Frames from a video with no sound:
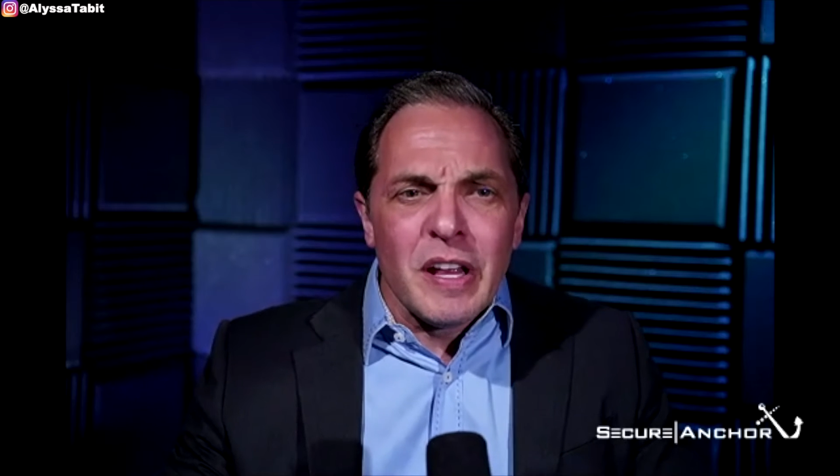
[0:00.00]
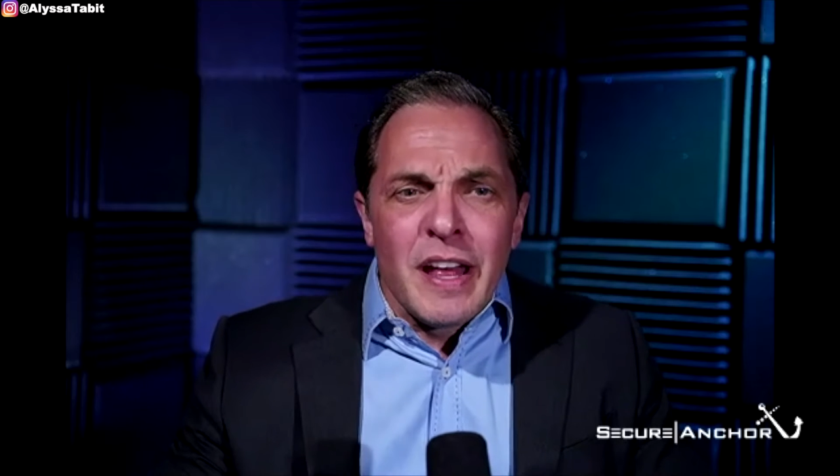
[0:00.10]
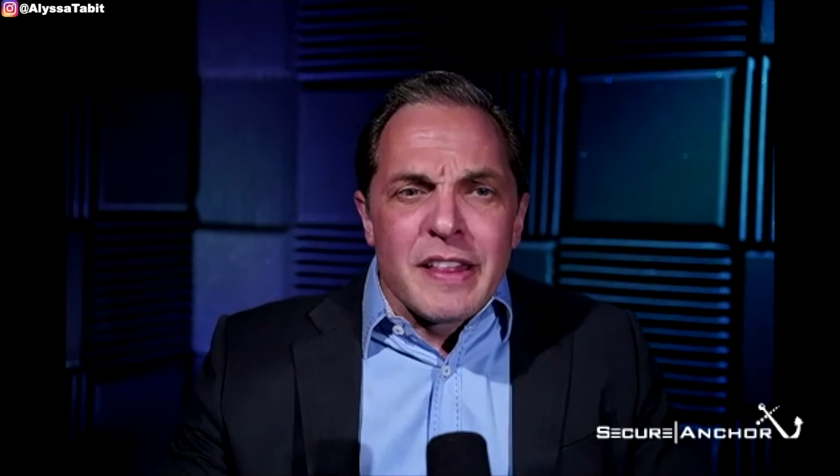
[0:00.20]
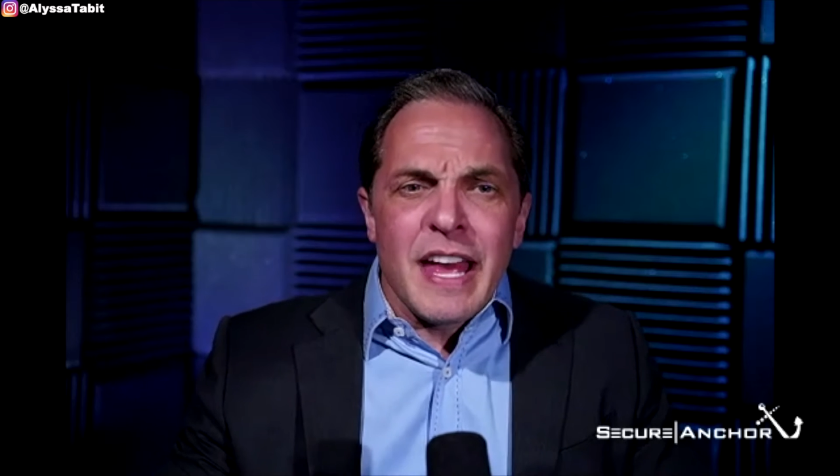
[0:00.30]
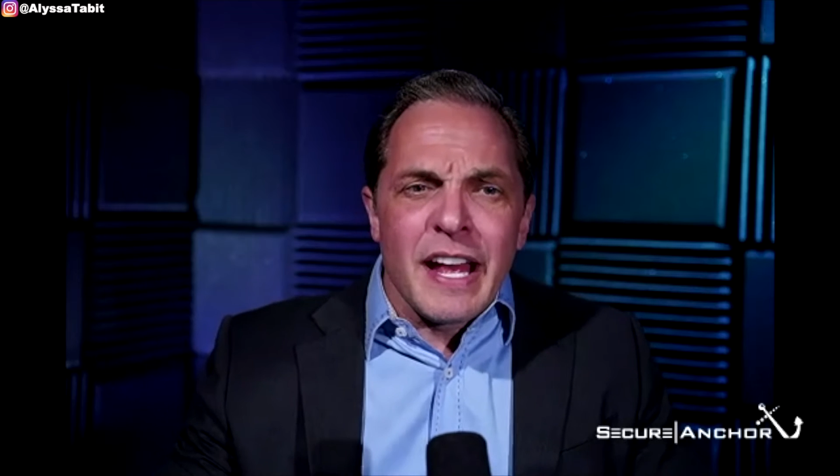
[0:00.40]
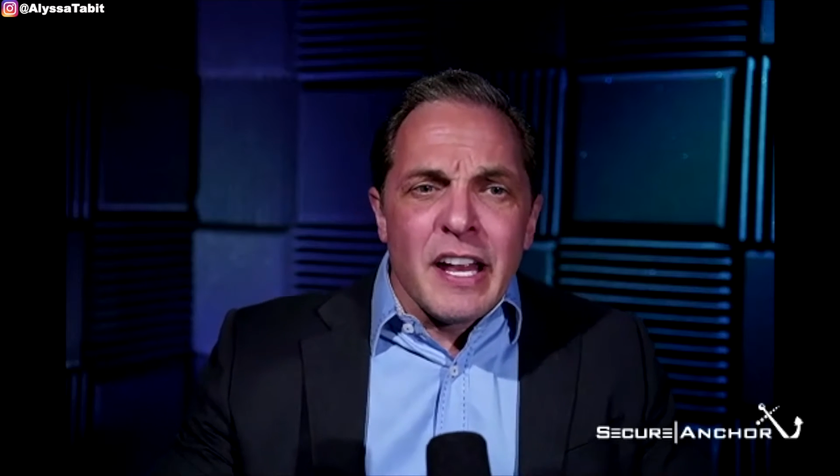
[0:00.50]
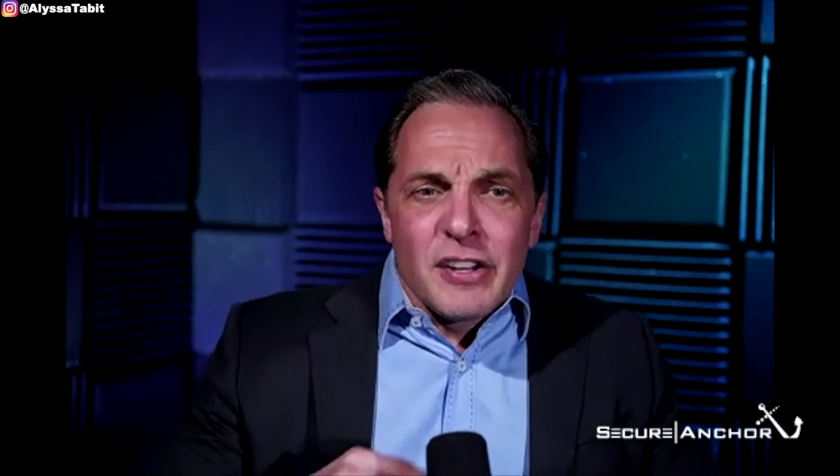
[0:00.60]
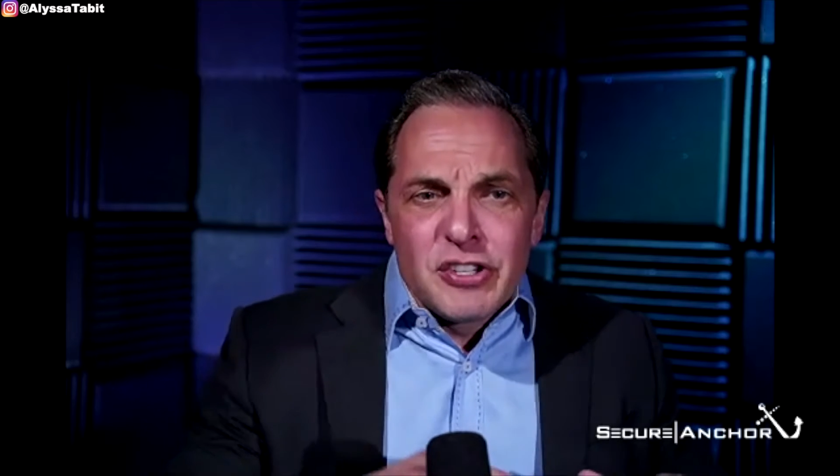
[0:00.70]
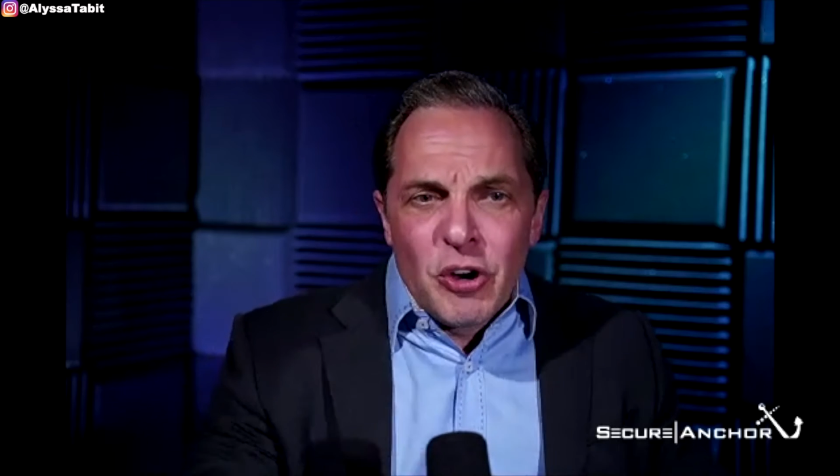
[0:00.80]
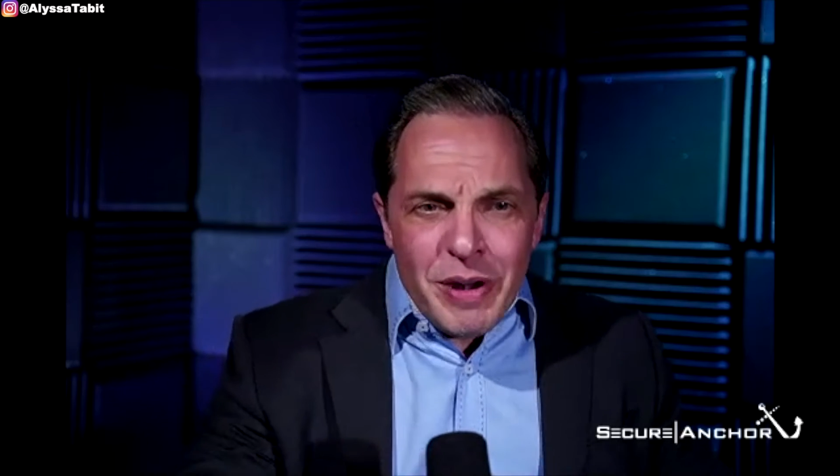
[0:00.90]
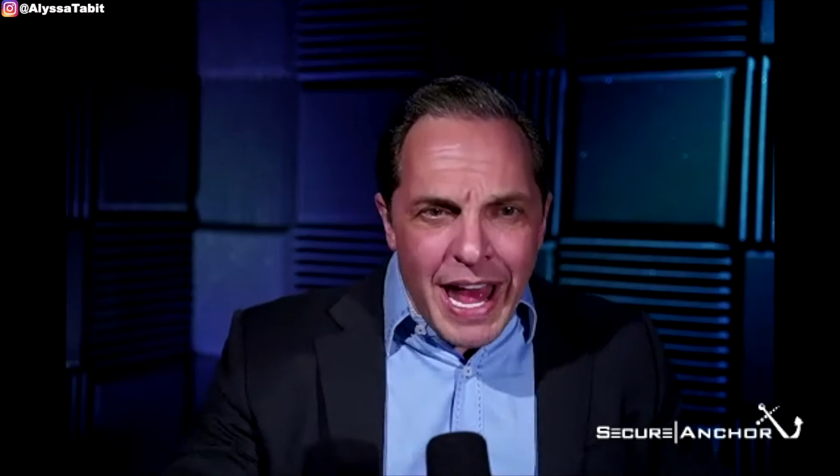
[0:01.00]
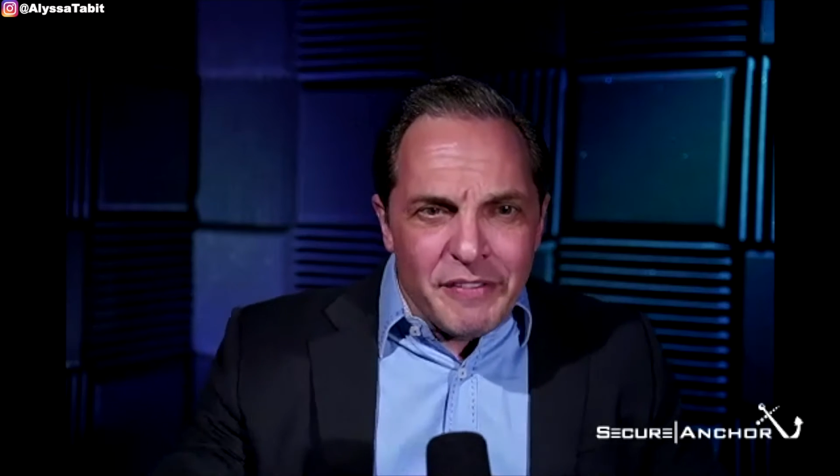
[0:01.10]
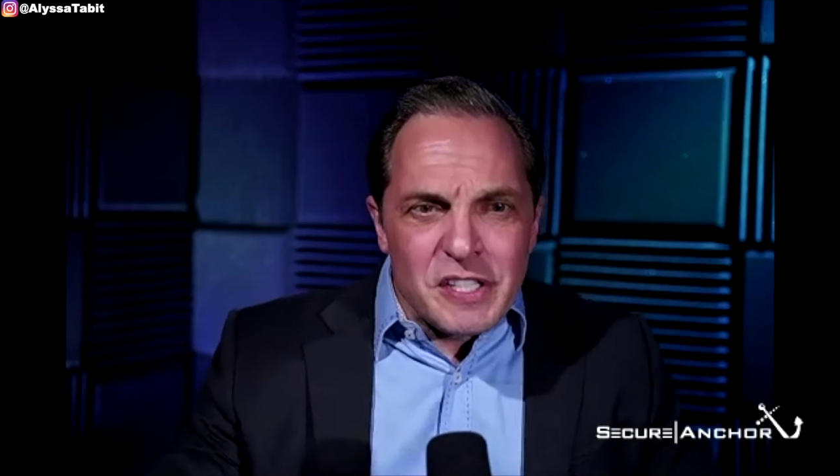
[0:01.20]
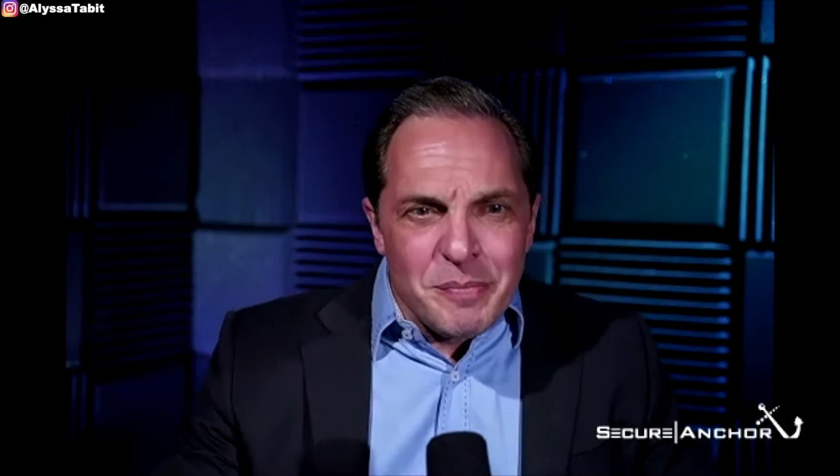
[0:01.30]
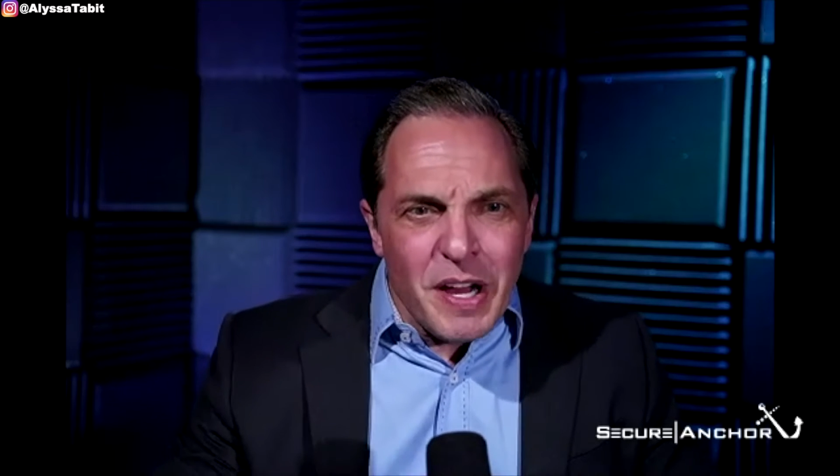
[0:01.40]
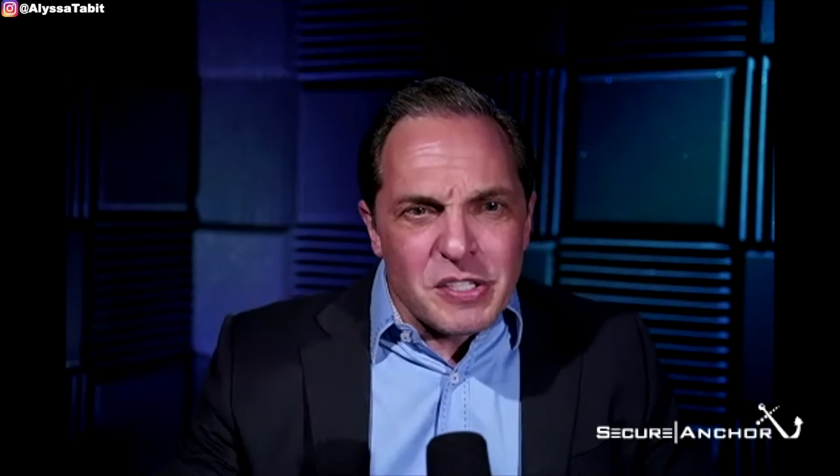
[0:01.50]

that don't have as much